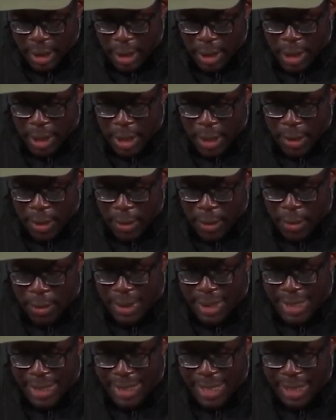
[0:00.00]
He who
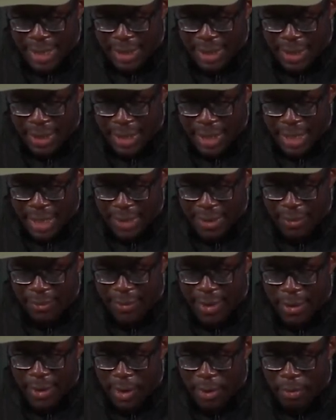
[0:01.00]
descended is the
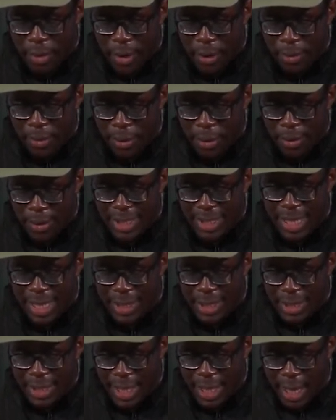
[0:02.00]
very one who
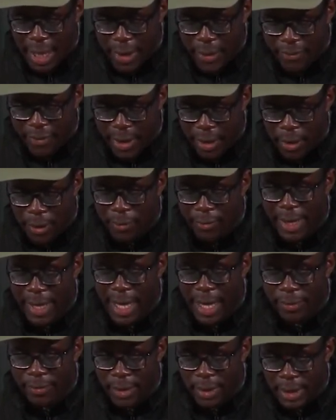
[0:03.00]
ascended higher than all the
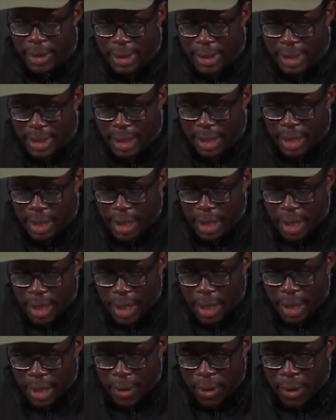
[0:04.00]
heavens
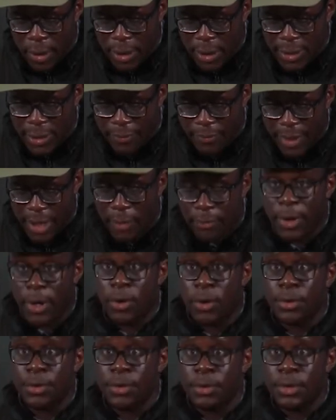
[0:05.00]
in order to fill the
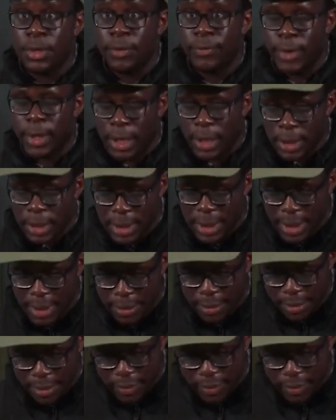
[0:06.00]
whole universe.